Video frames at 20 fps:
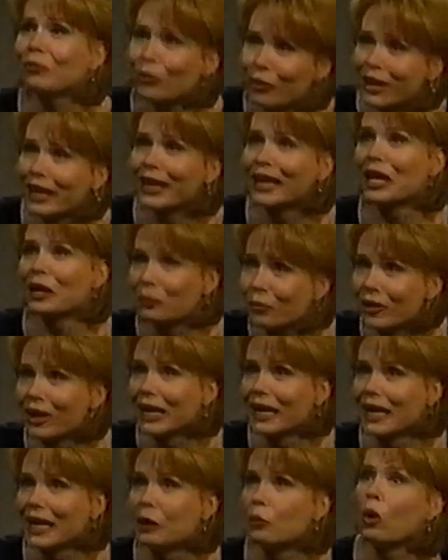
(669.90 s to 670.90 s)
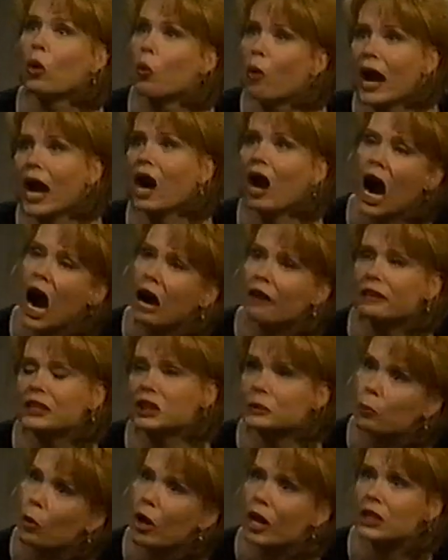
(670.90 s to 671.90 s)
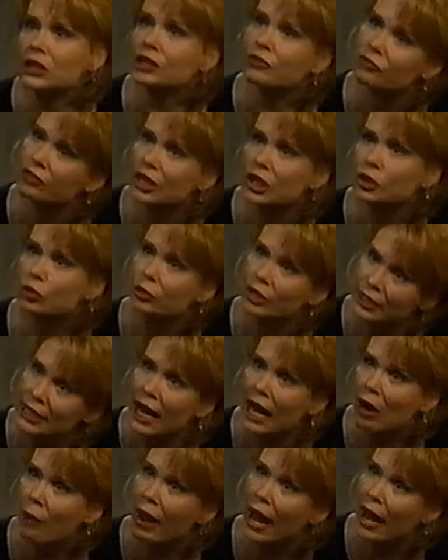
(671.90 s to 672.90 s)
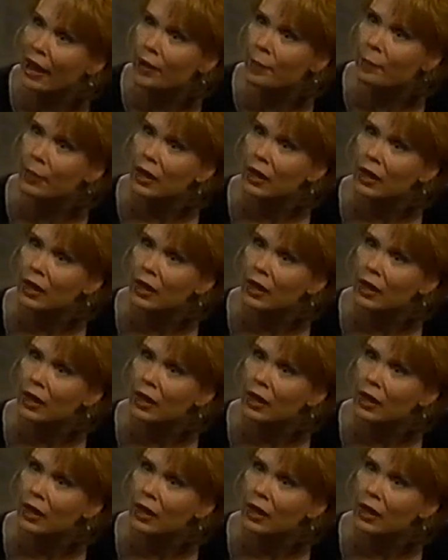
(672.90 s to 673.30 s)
really, really? Well, where are the spoils of victory now, Adam?